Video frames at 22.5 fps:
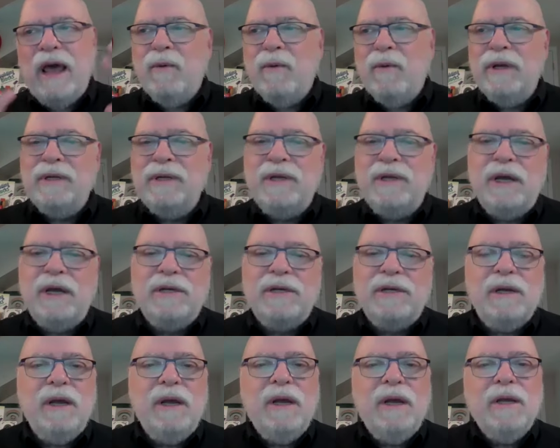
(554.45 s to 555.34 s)
We'll just
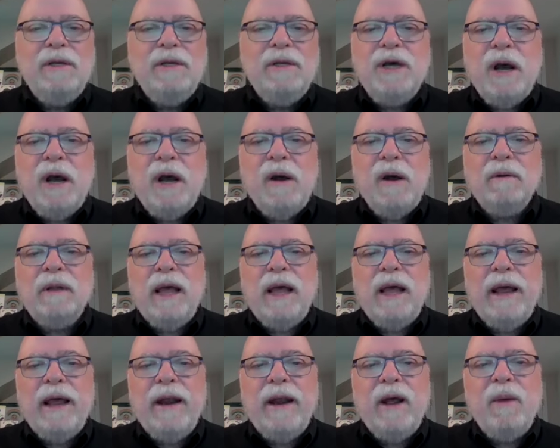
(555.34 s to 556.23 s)
chalk
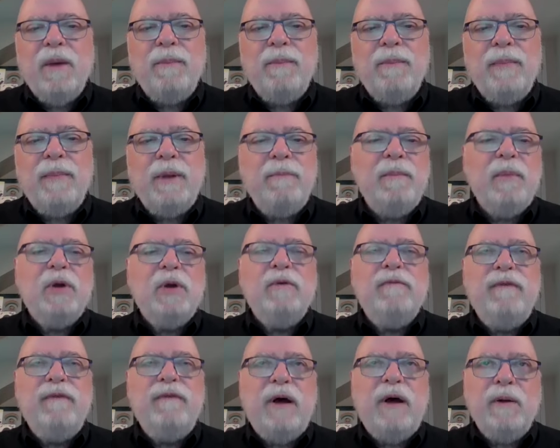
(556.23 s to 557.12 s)
that up and
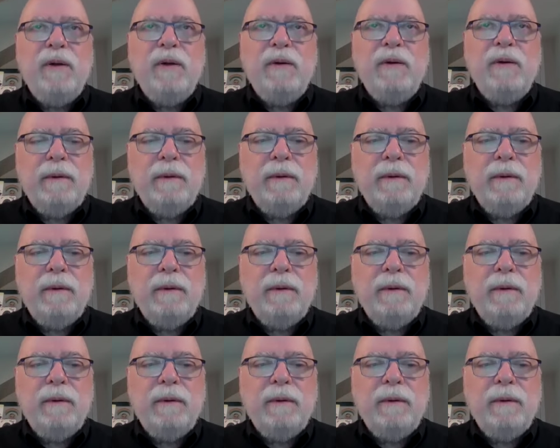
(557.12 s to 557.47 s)
move on.